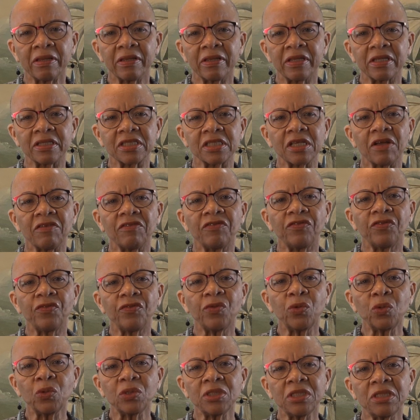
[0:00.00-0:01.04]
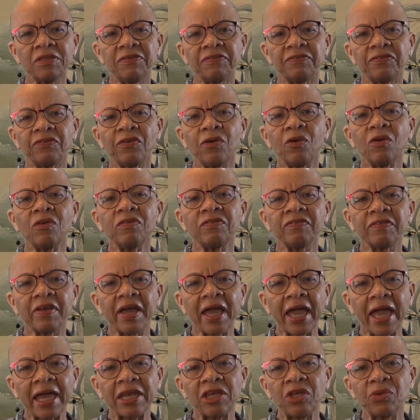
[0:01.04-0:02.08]
this 44th
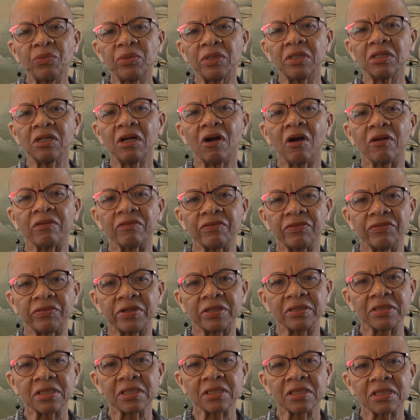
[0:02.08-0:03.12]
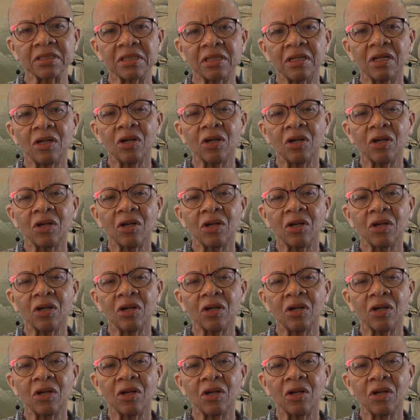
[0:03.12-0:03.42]
Annual Conference